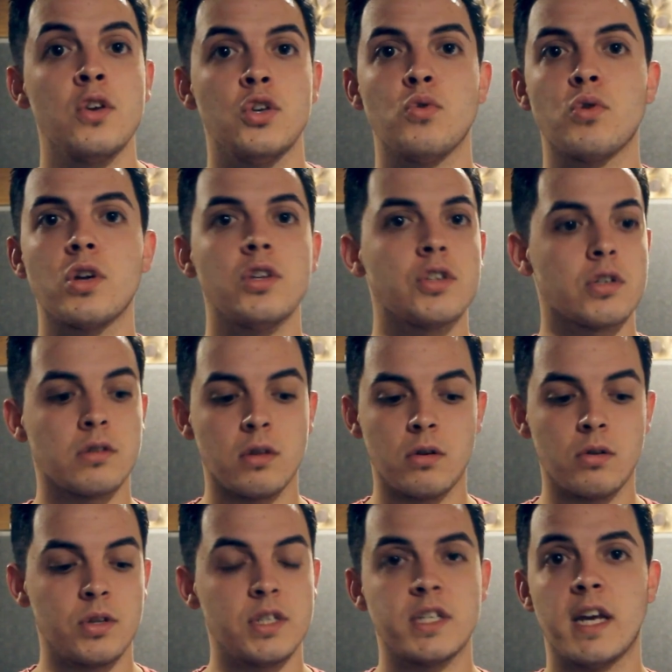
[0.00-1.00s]
you can just
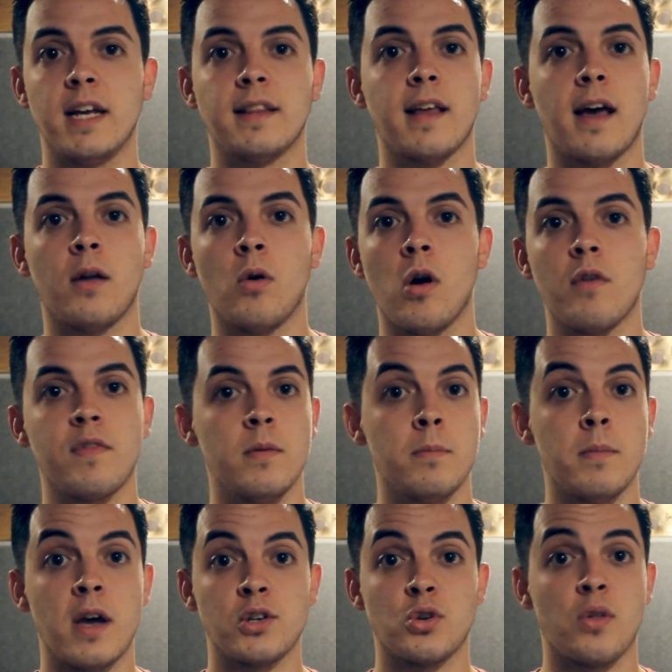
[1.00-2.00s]
literally take that off
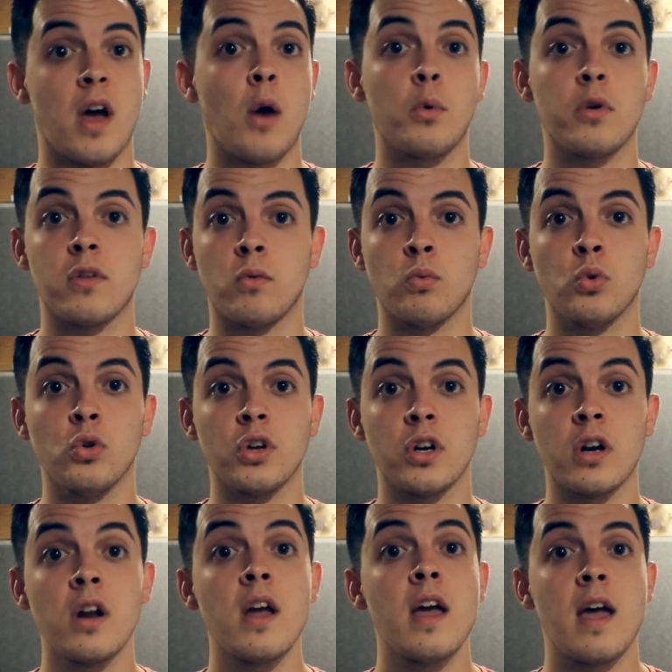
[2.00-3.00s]
and measure that with a
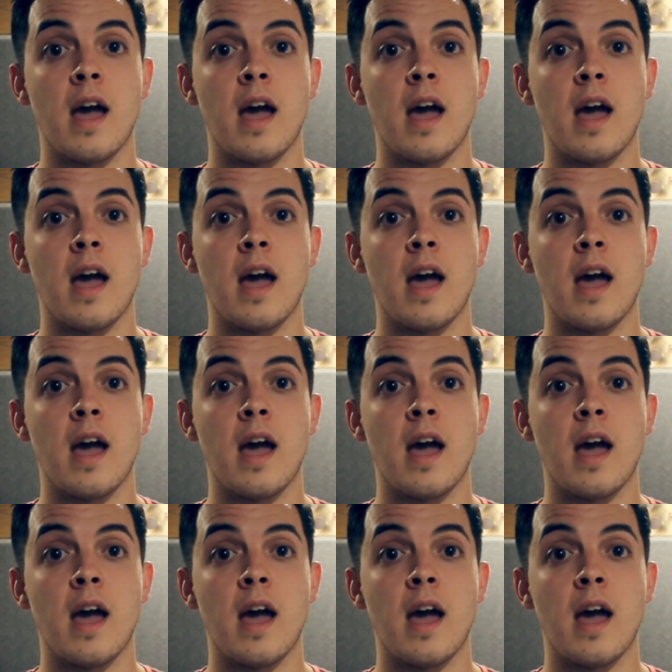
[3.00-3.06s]
ruler,